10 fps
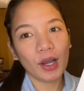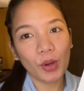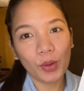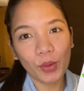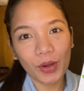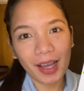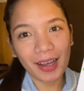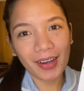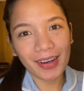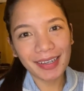Og ang
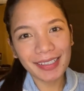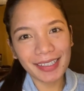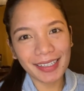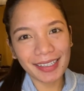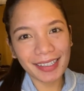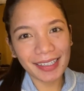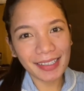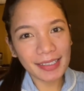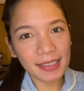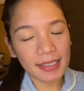card
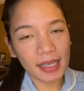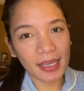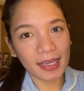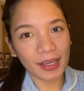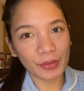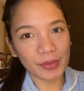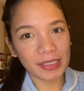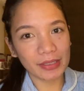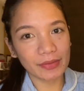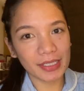guys, I
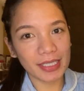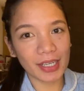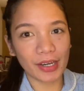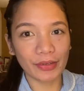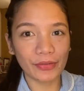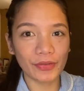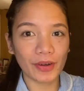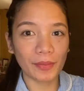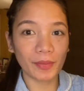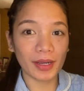received this card
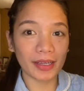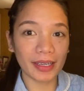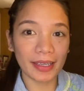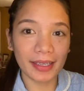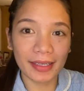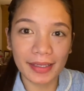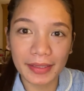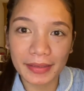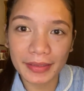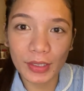from my
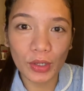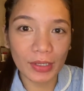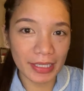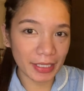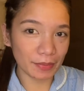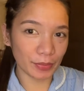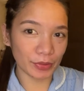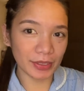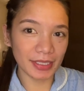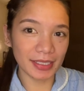colleague
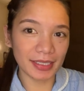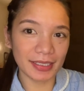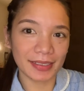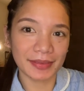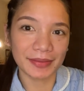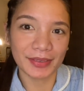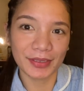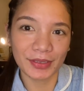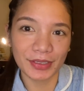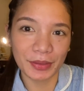pod.
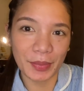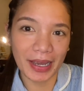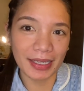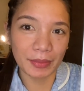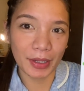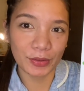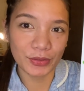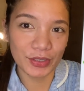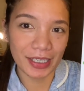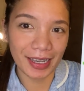Oh, di ba na mao
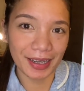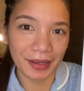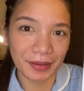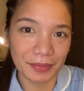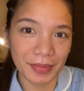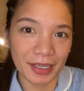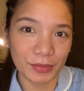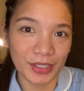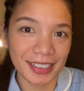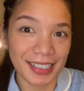jud ihang
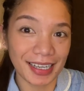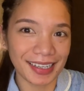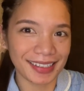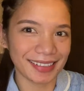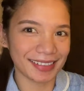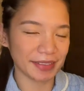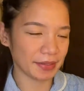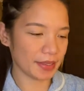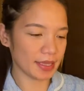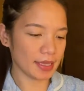pagkabutang sangan.
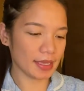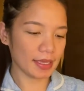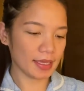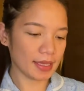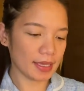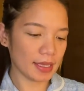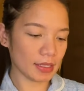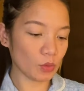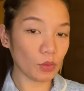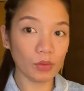
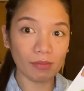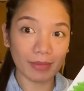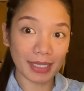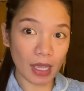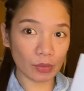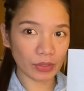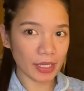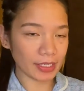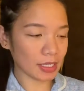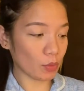Tung basahon
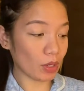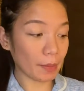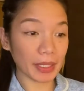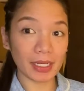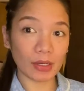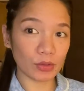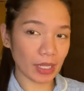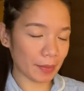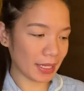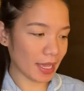guys kay wala pa ni nako
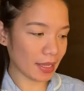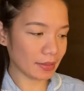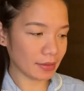giablihan.